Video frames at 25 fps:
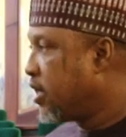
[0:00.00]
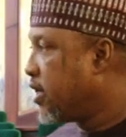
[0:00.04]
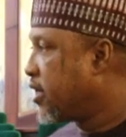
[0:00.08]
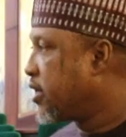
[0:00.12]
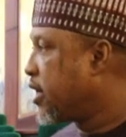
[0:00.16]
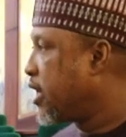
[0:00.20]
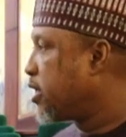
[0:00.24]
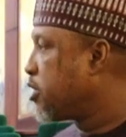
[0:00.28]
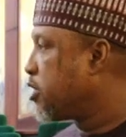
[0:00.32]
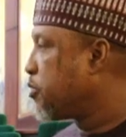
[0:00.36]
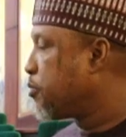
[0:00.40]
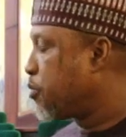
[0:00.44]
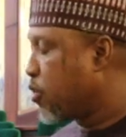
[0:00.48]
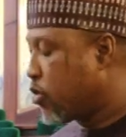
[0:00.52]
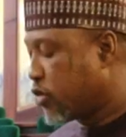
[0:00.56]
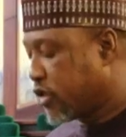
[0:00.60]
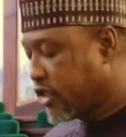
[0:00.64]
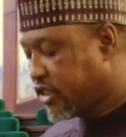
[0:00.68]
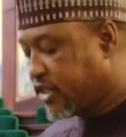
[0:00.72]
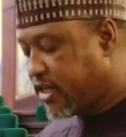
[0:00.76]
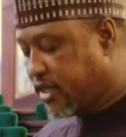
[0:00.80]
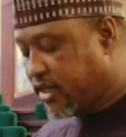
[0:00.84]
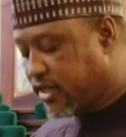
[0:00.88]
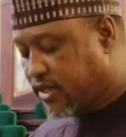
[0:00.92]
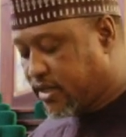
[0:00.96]
that
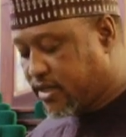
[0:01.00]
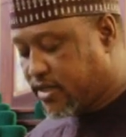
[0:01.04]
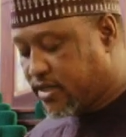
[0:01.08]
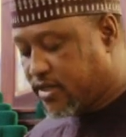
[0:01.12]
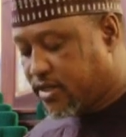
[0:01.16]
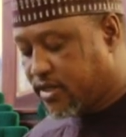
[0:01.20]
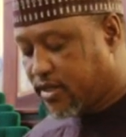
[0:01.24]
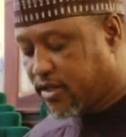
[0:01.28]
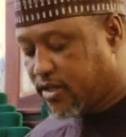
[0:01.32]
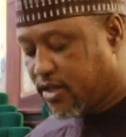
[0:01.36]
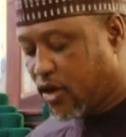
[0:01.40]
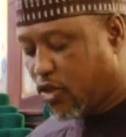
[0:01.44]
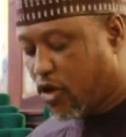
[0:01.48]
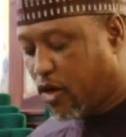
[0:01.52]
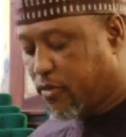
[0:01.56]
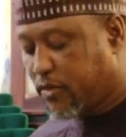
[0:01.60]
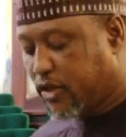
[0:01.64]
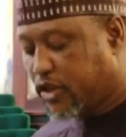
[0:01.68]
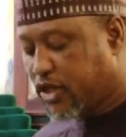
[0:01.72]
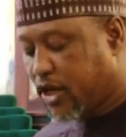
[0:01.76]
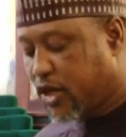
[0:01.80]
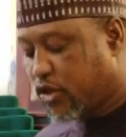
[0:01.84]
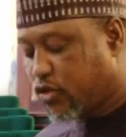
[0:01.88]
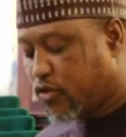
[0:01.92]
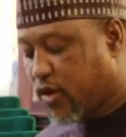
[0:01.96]
positions the
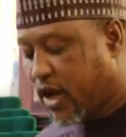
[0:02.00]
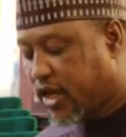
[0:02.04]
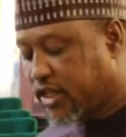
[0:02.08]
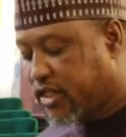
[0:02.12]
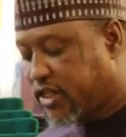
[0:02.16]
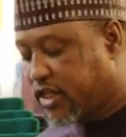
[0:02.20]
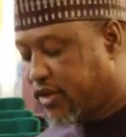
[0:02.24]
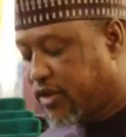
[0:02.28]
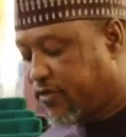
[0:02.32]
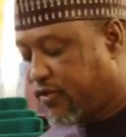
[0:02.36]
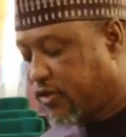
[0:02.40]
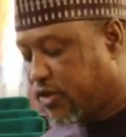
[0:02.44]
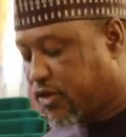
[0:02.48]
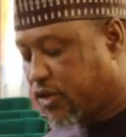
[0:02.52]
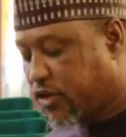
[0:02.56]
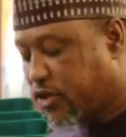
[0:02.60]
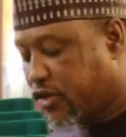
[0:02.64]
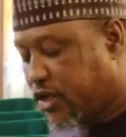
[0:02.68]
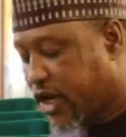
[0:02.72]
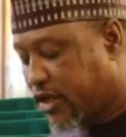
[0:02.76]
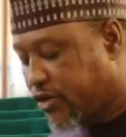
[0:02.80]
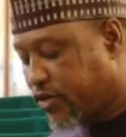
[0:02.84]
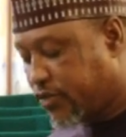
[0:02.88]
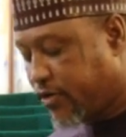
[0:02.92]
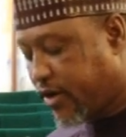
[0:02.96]
Commission to achieve its
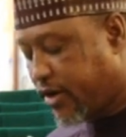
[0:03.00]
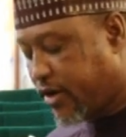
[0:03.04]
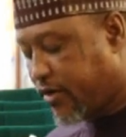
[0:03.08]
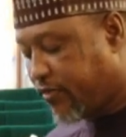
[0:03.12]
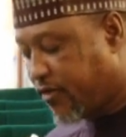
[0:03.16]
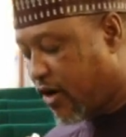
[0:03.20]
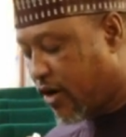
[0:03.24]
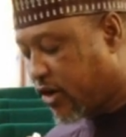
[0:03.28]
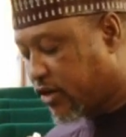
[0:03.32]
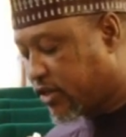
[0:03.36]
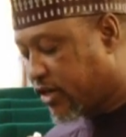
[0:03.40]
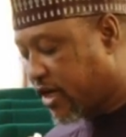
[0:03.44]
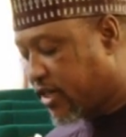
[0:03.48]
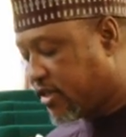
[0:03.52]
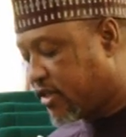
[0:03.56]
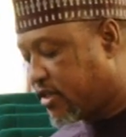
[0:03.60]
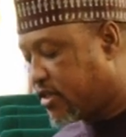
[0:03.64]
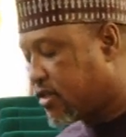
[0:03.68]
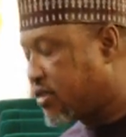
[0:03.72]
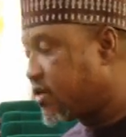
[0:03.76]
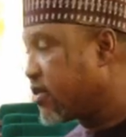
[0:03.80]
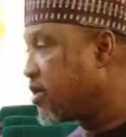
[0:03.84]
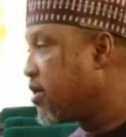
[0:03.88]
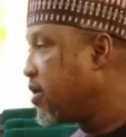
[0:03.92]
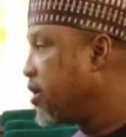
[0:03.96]
statutory
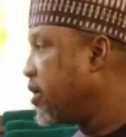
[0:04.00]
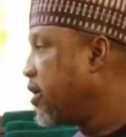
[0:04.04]
functions